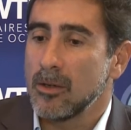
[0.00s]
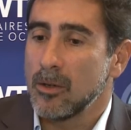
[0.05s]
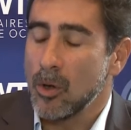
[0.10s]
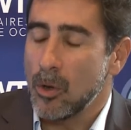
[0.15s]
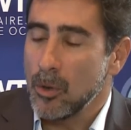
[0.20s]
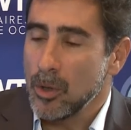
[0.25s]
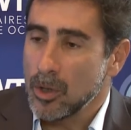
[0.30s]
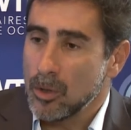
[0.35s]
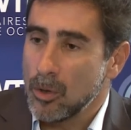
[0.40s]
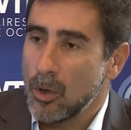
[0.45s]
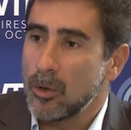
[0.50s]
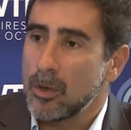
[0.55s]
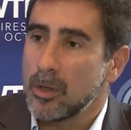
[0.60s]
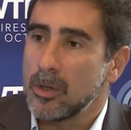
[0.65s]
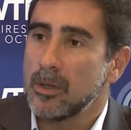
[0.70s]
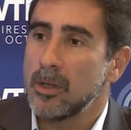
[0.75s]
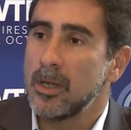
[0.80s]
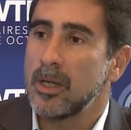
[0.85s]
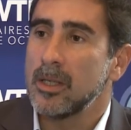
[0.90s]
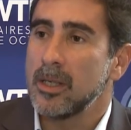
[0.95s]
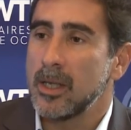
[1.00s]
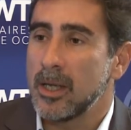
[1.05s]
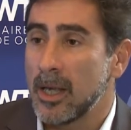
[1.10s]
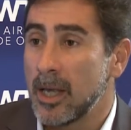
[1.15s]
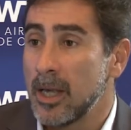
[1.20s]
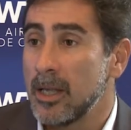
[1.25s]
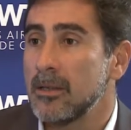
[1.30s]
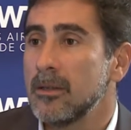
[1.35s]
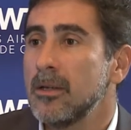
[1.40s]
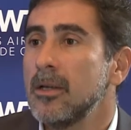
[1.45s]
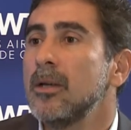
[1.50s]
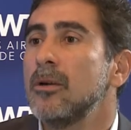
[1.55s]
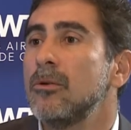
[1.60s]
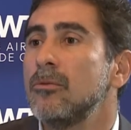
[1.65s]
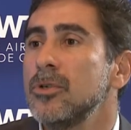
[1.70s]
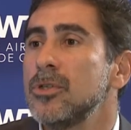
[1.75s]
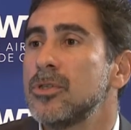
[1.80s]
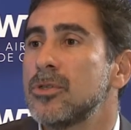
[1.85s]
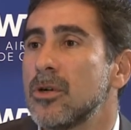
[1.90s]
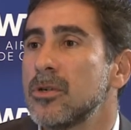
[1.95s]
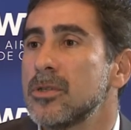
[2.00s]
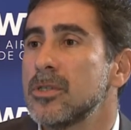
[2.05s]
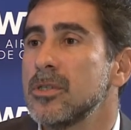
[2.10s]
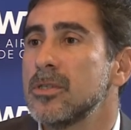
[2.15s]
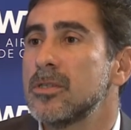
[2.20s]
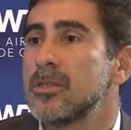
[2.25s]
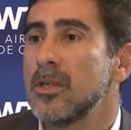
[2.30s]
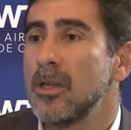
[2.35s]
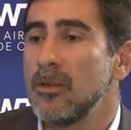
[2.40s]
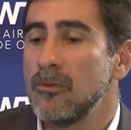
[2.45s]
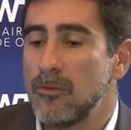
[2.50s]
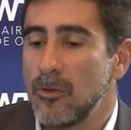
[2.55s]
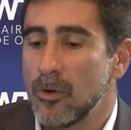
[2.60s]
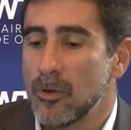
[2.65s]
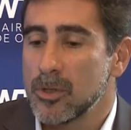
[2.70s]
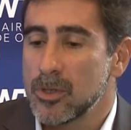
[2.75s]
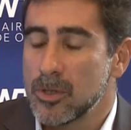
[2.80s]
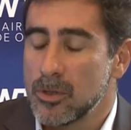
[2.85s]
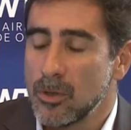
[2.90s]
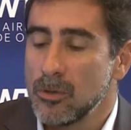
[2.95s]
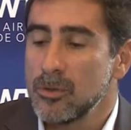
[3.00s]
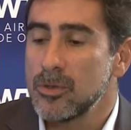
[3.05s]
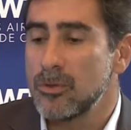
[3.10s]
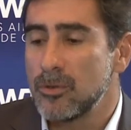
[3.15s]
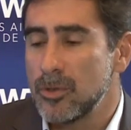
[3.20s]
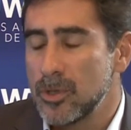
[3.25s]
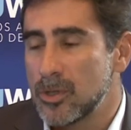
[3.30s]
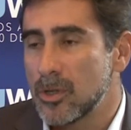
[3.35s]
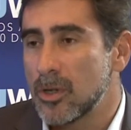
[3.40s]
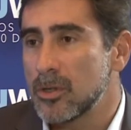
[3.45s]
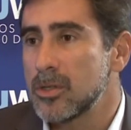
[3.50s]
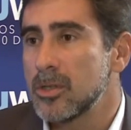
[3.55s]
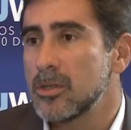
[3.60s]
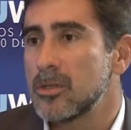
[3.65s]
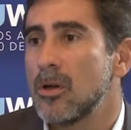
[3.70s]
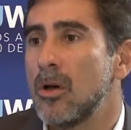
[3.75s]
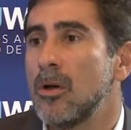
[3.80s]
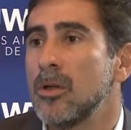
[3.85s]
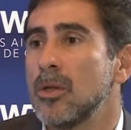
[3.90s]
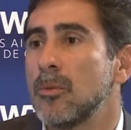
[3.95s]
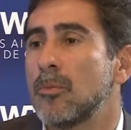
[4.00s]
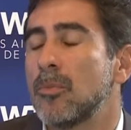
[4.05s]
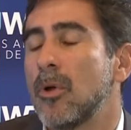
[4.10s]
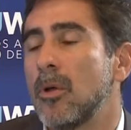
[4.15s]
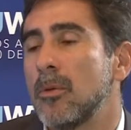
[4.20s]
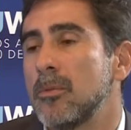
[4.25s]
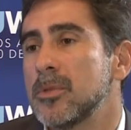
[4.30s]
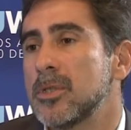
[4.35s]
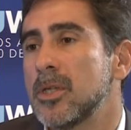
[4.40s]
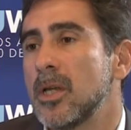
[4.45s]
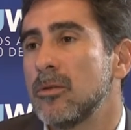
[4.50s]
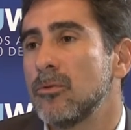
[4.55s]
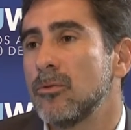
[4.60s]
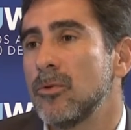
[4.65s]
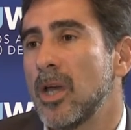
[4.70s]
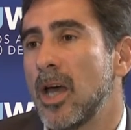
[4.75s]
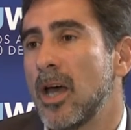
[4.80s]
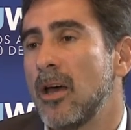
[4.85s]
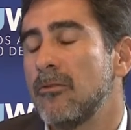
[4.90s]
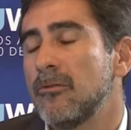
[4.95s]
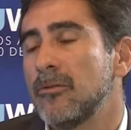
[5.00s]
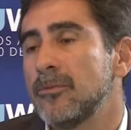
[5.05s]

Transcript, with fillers: going local and again resources and focus those resources on the problems that we have.